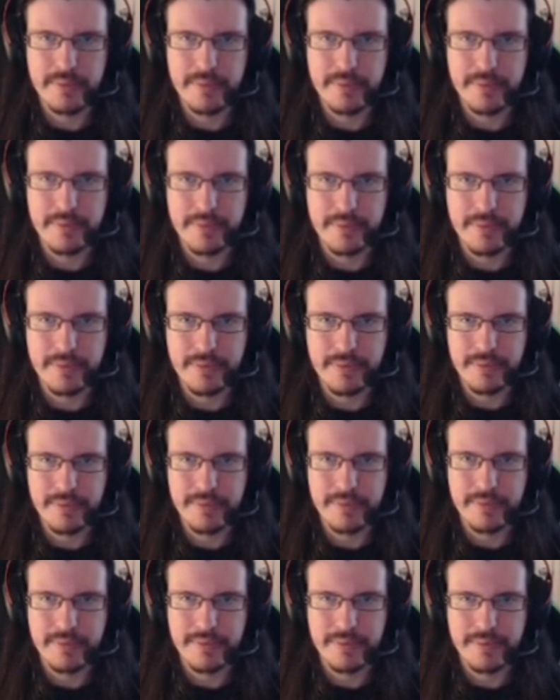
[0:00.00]

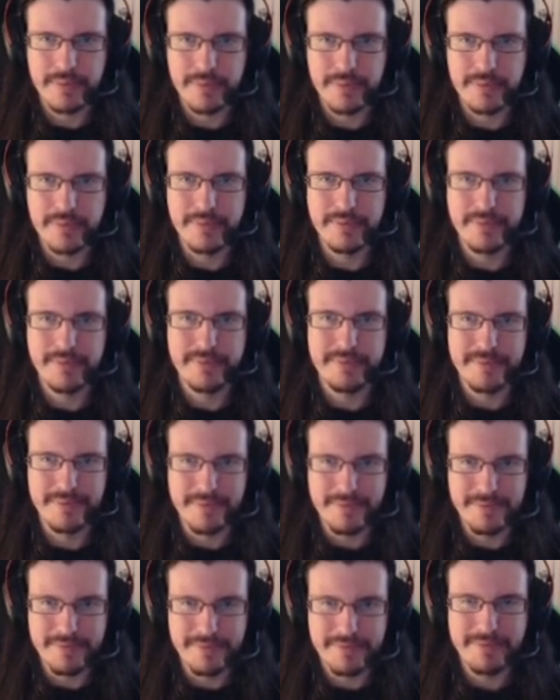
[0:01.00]

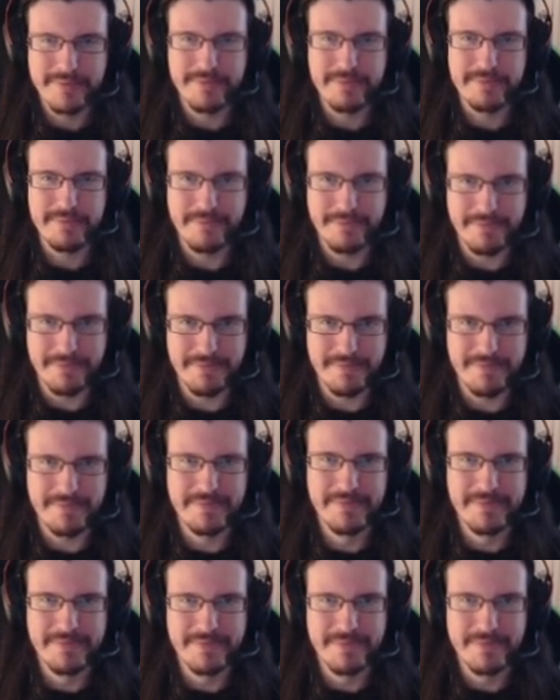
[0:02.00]

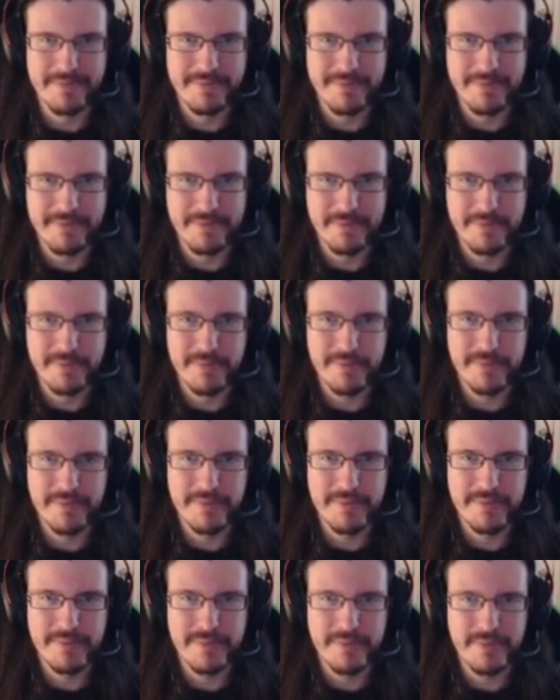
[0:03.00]

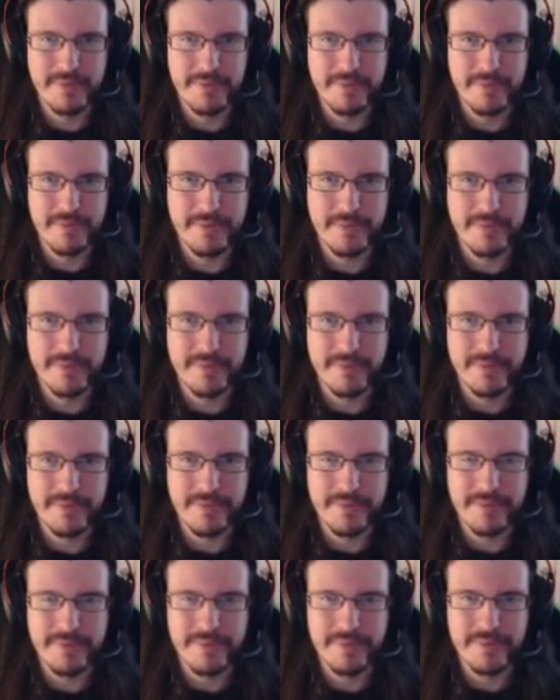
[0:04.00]

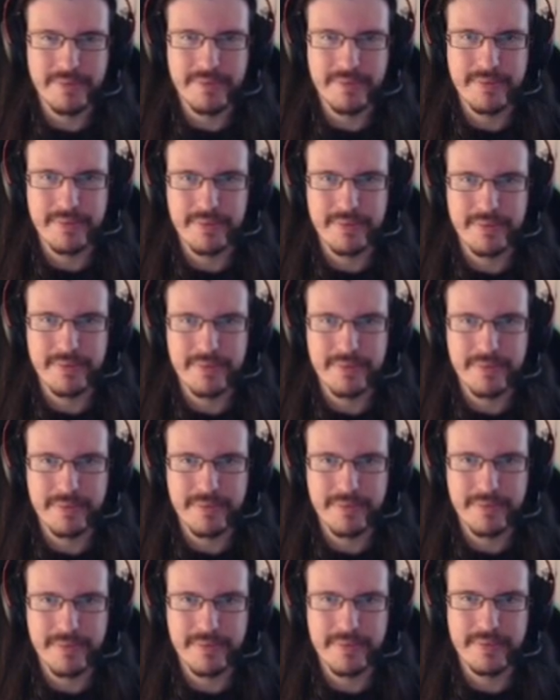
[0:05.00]

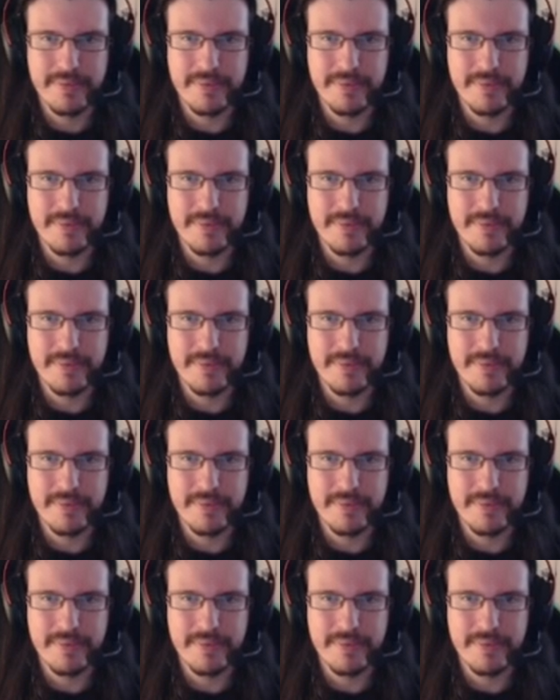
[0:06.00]
(silent)